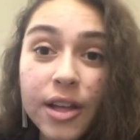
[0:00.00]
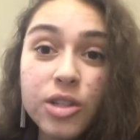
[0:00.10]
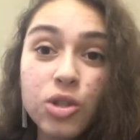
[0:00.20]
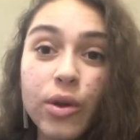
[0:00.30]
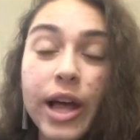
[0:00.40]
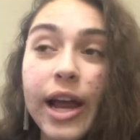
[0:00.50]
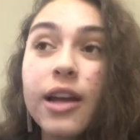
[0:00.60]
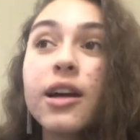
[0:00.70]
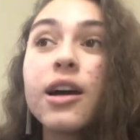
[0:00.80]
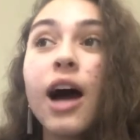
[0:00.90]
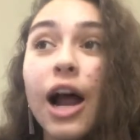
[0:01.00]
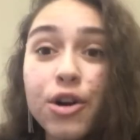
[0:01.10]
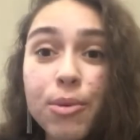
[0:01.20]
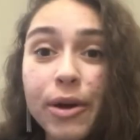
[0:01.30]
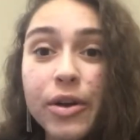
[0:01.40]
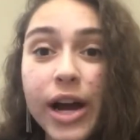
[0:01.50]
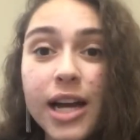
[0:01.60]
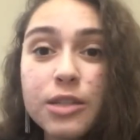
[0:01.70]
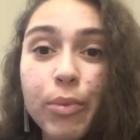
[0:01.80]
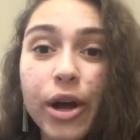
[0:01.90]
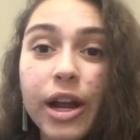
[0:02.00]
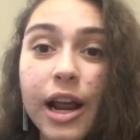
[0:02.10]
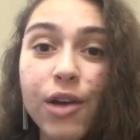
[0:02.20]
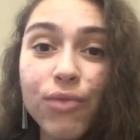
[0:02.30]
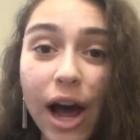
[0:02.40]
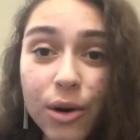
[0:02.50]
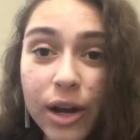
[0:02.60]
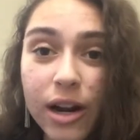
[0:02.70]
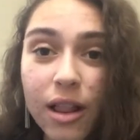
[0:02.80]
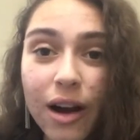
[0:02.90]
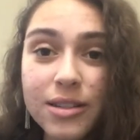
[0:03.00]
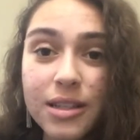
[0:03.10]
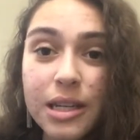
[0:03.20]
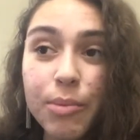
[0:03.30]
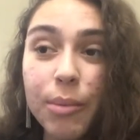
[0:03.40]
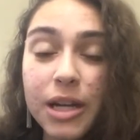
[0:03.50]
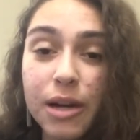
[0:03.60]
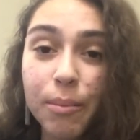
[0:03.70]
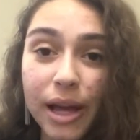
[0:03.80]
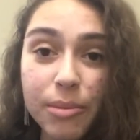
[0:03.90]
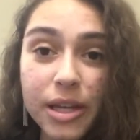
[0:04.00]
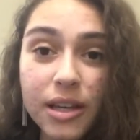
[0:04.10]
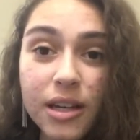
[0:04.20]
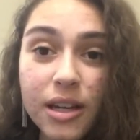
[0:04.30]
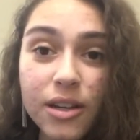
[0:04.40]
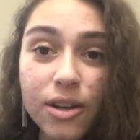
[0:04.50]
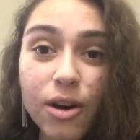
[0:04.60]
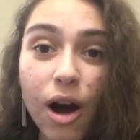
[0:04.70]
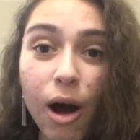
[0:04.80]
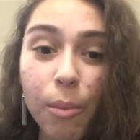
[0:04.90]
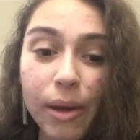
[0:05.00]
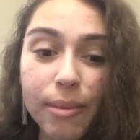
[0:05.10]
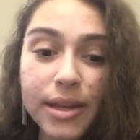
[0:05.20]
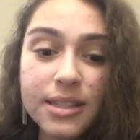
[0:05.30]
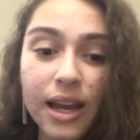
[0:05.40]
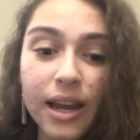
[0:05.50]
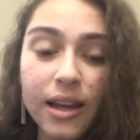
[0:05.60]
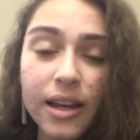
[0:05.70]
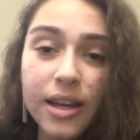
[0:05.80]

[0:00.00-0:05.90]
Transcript: So like, I don't know about you guys, but if I don't get a lot of sleep, I'm like a baby. You know how babies, like,